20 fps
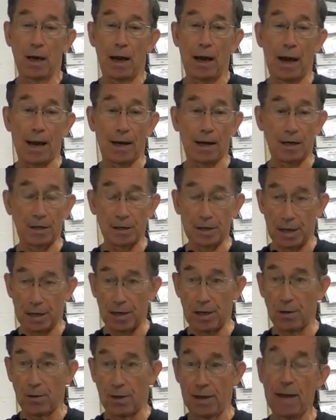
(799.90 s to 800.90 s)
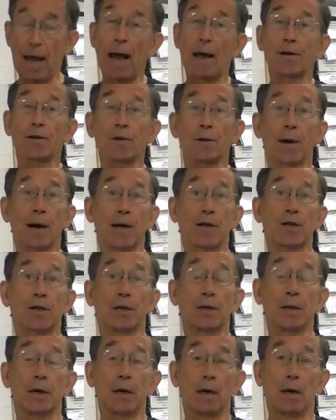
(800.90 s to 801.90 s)
and continue in that
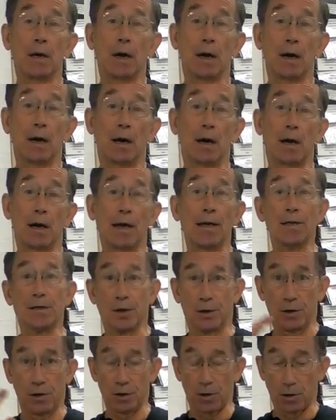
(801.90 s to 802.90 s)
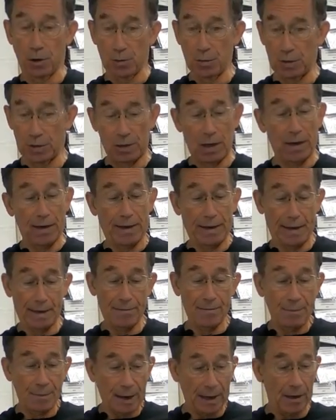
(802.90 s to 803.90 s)
direction uh, until your groups start getting
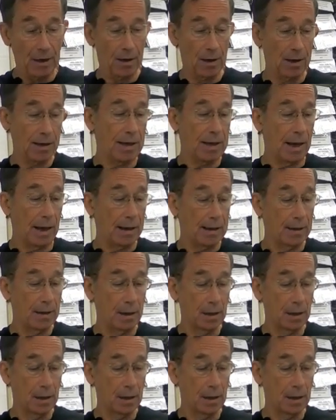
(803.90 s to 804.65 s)
bigger again.